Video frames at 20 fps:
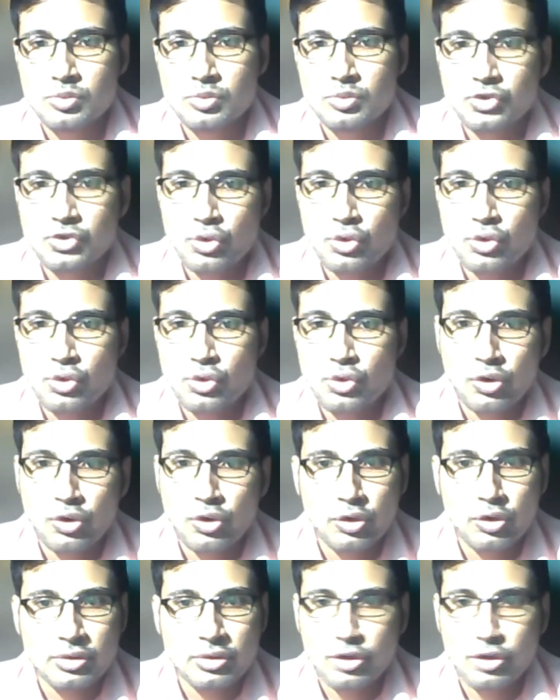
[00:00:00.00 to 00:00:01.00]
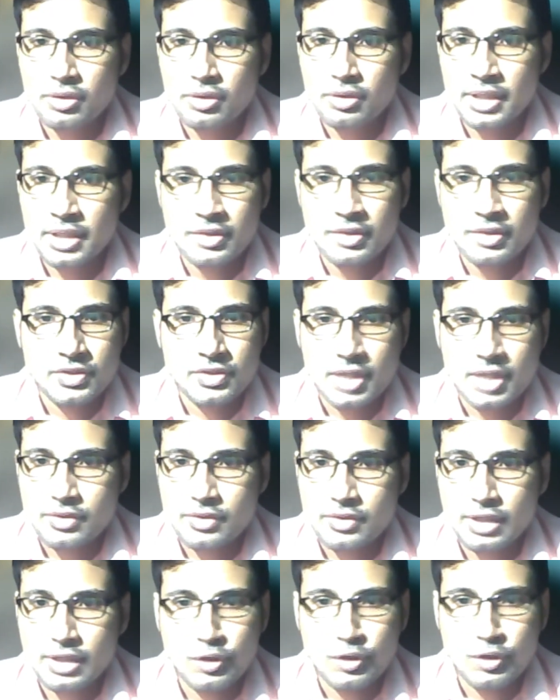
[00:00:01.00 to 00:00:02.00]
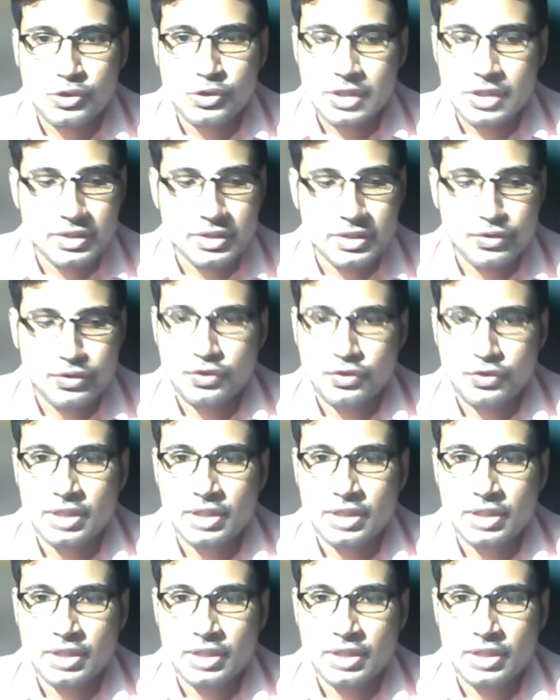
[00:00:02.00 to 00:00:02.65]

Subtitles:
So overall on debt restructuring negotiations,